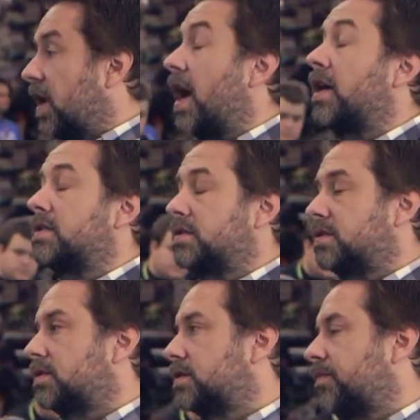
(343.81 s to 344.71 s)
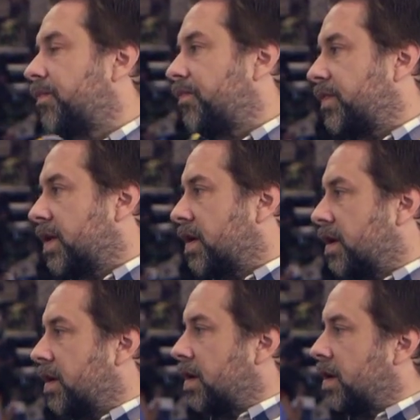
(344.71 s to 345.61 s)

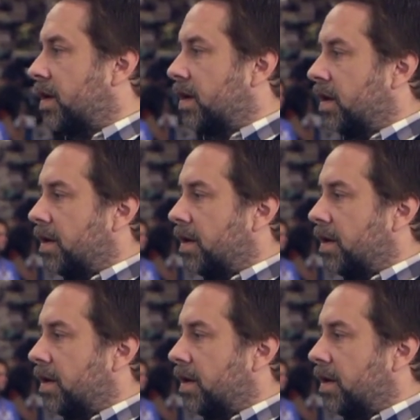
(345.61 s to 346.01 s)
(not speaking)